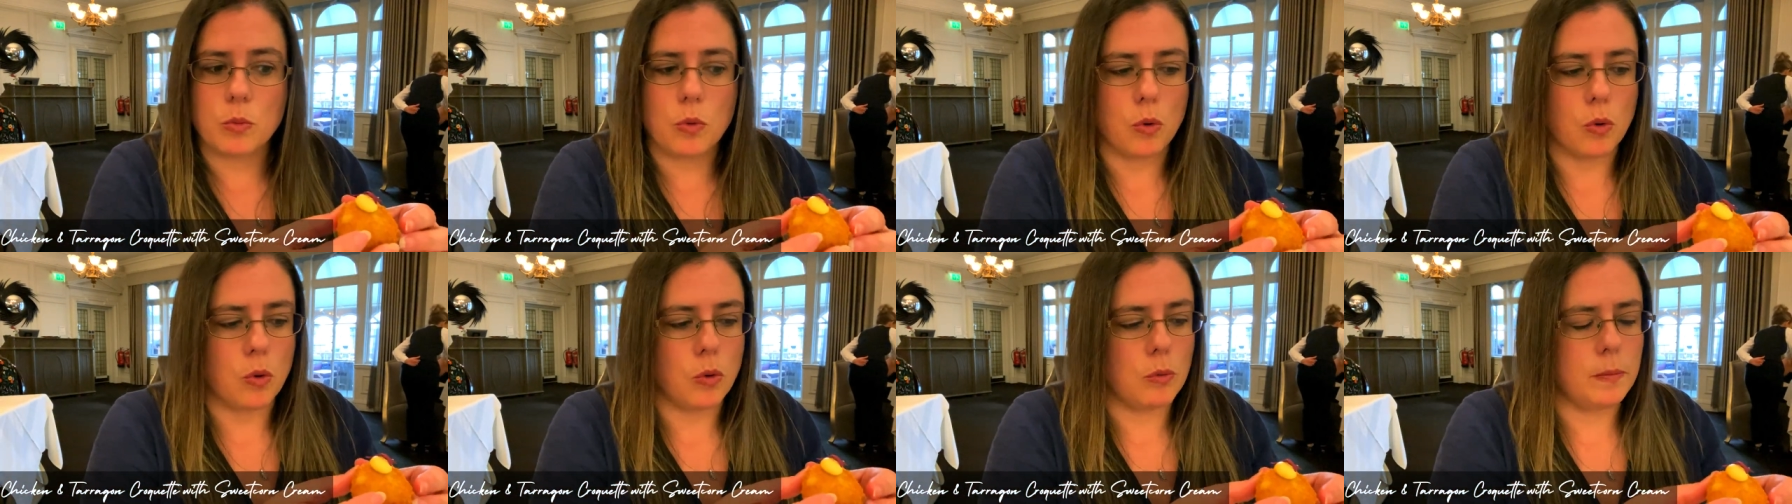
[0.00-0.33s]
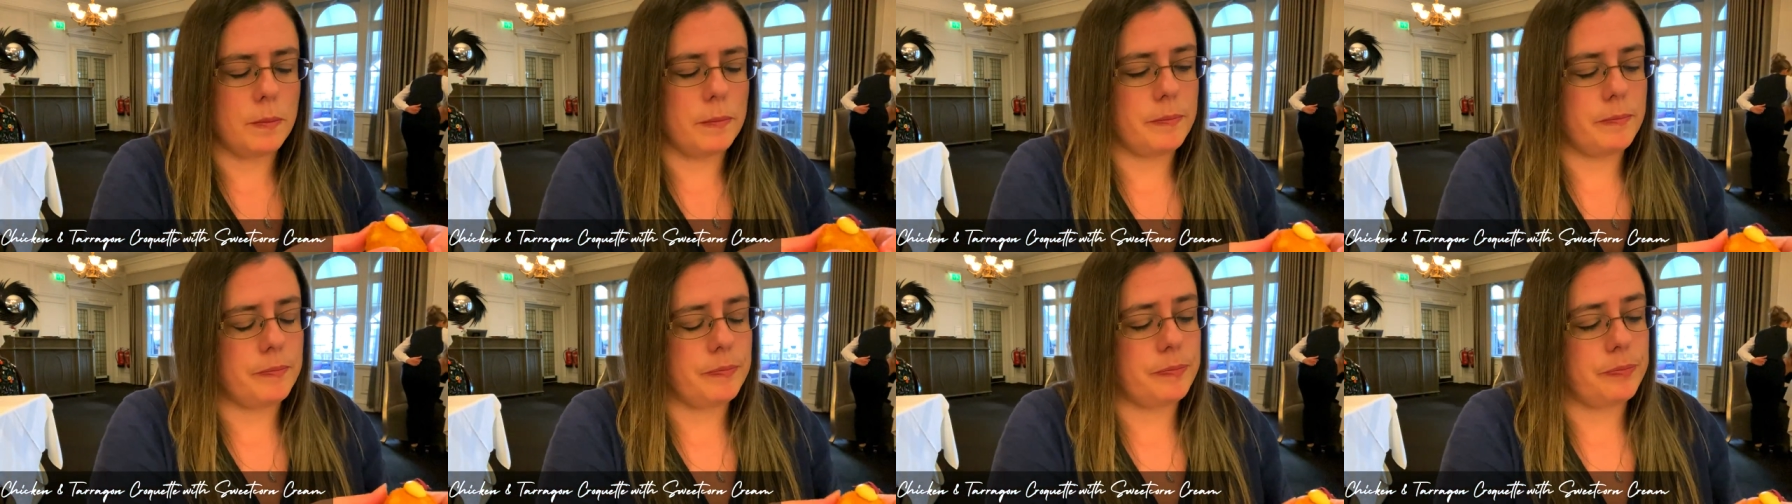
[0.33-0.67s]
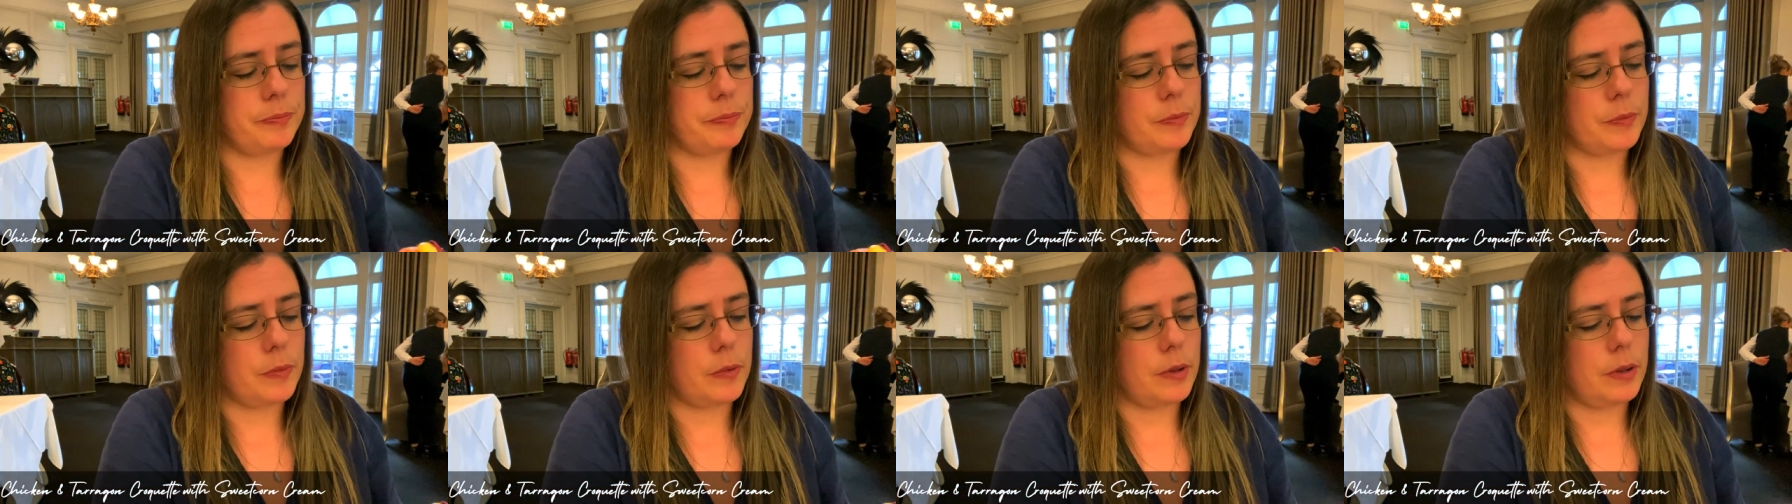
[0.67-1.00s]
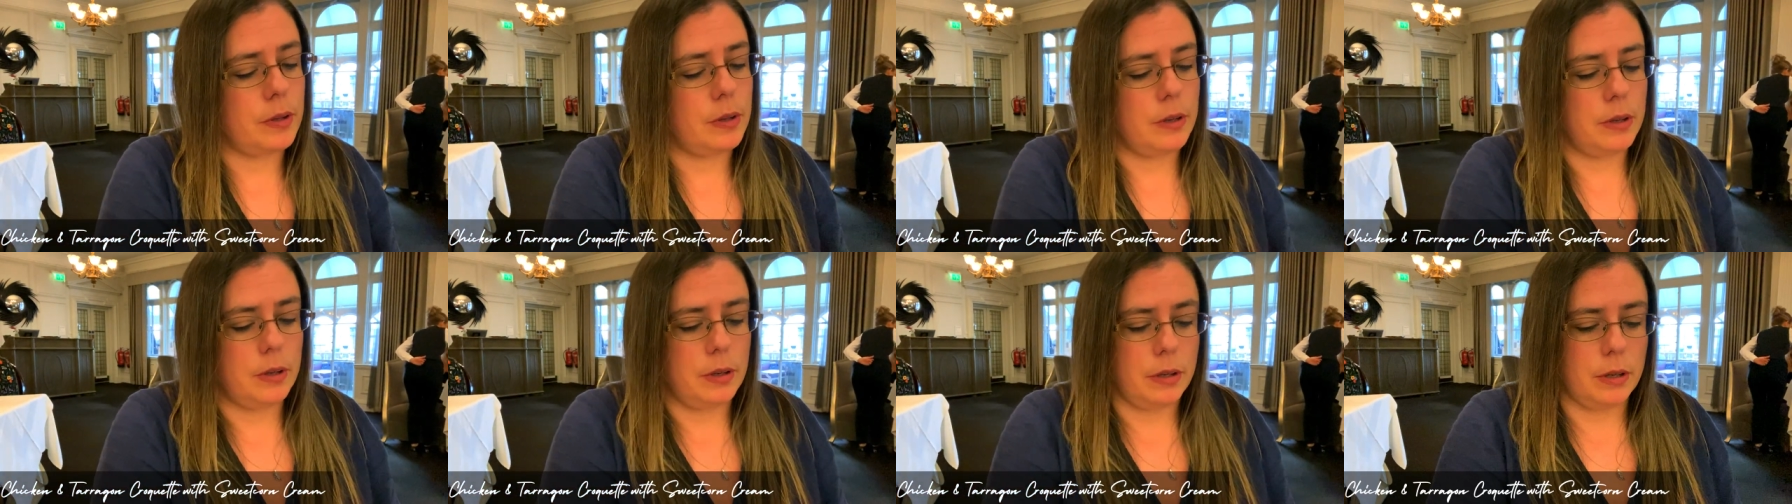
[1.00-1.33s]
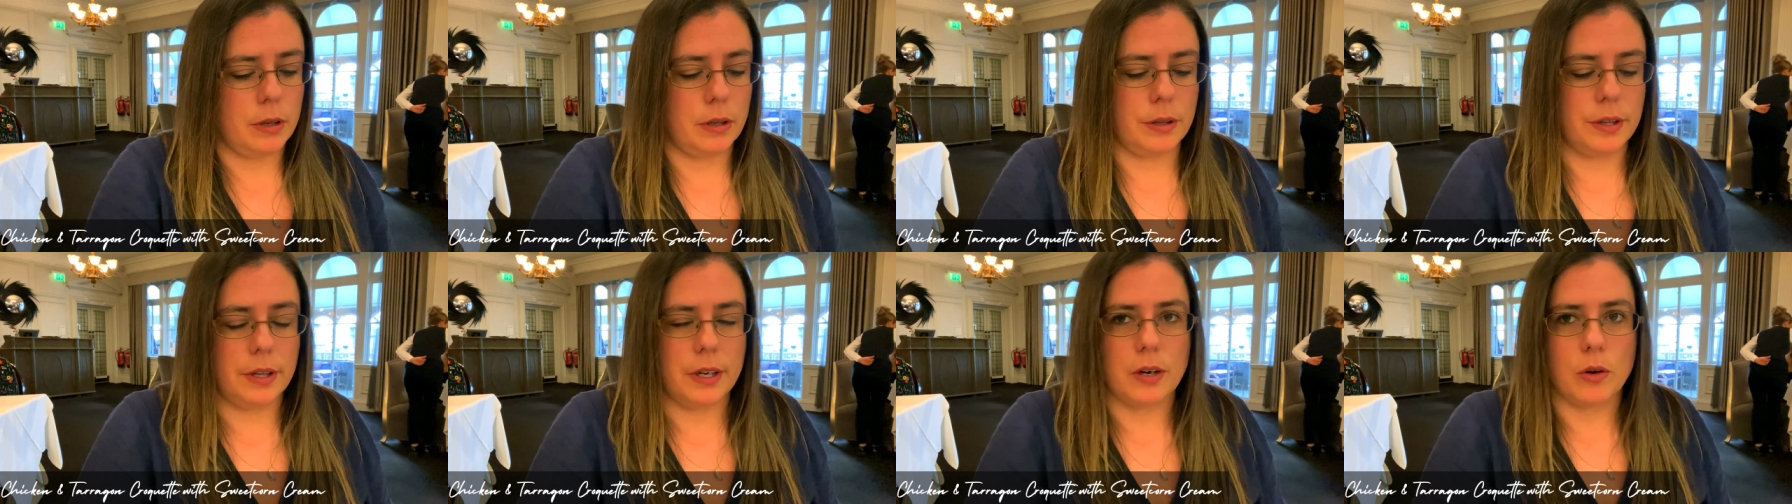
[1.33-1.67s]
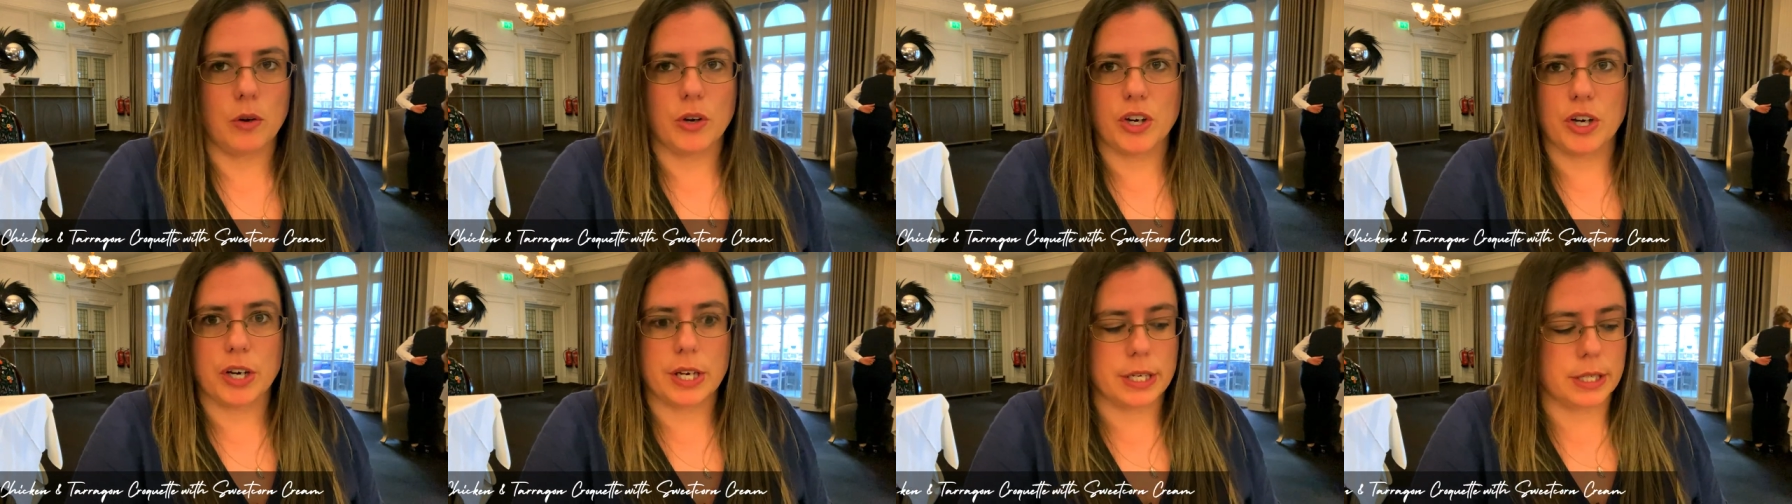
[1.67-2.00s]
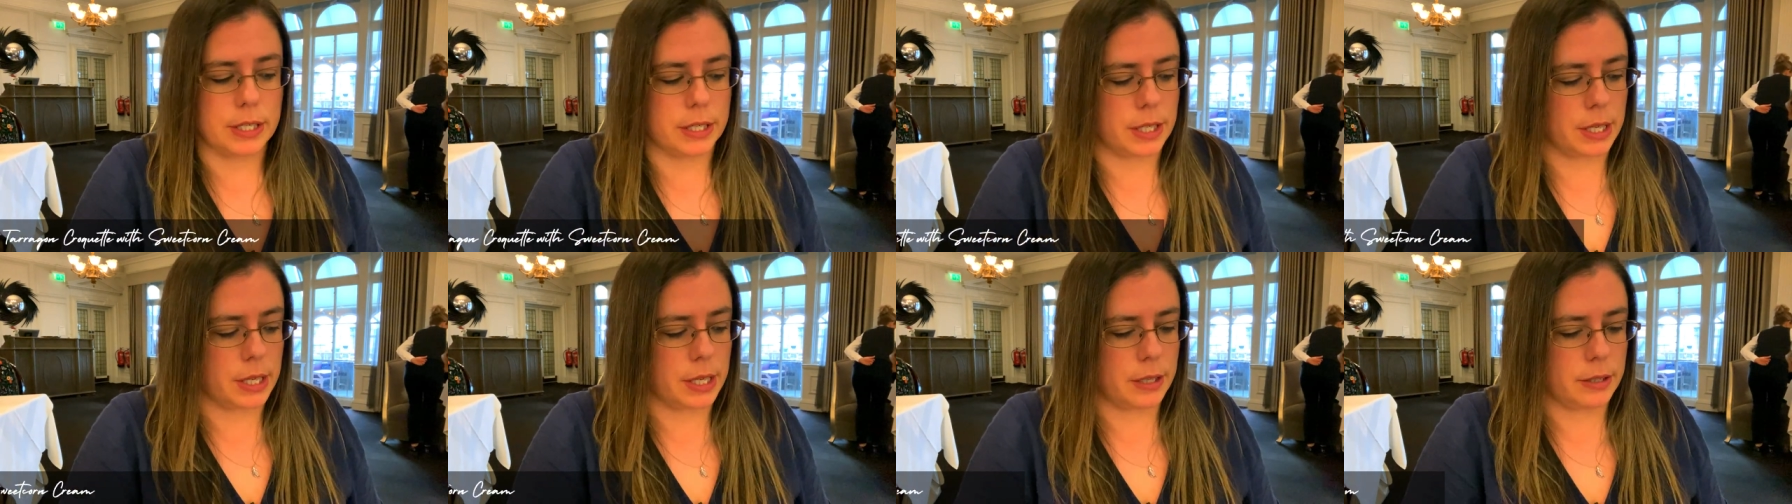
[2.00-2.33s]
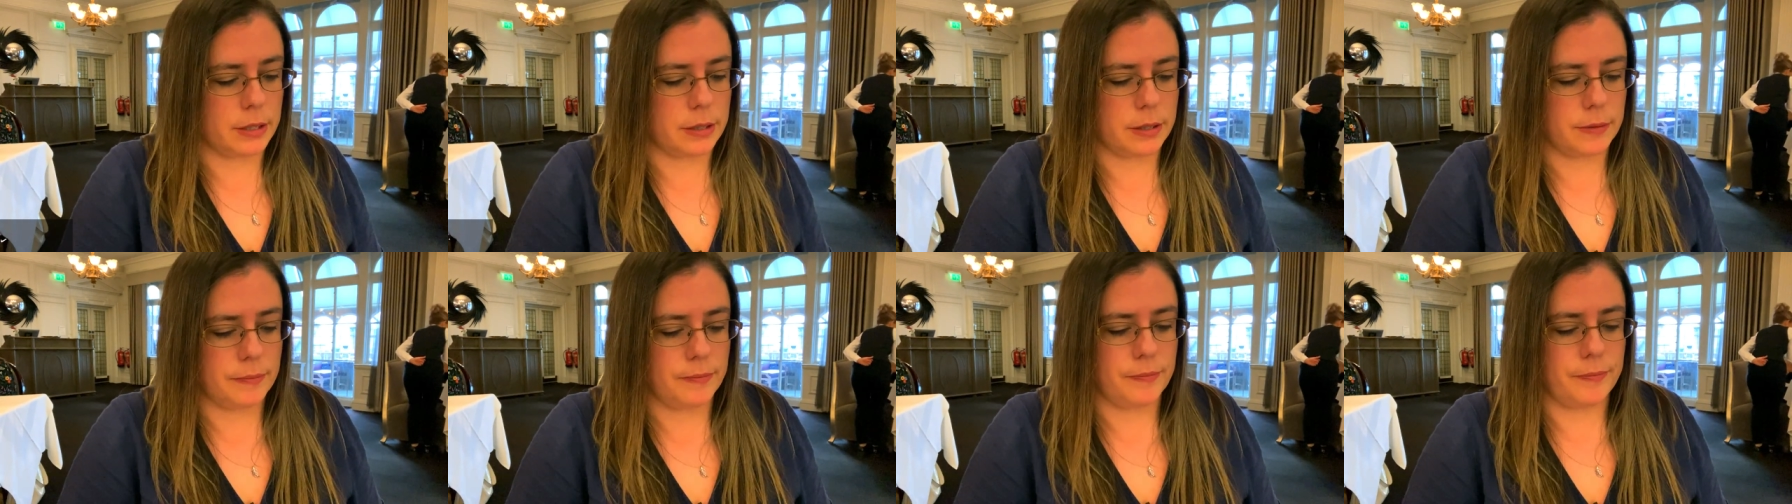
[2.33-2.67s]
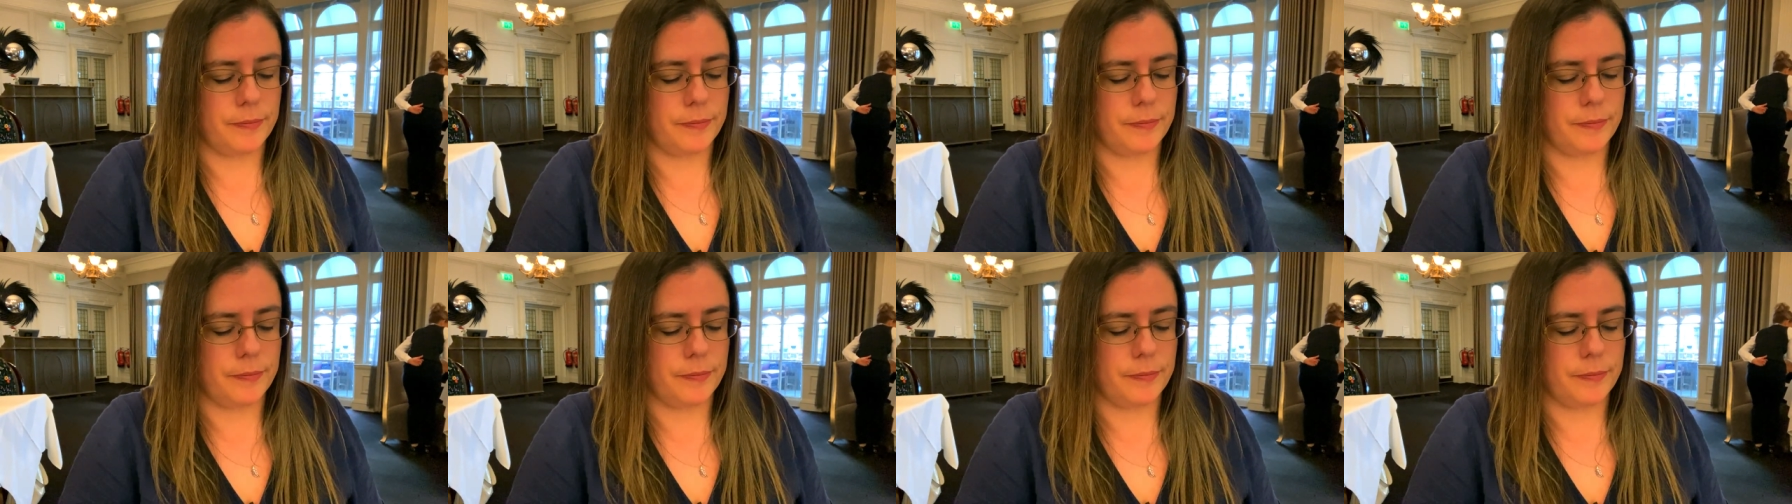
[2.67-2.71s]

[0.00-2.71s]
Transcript: warm. I think I'll cut into this.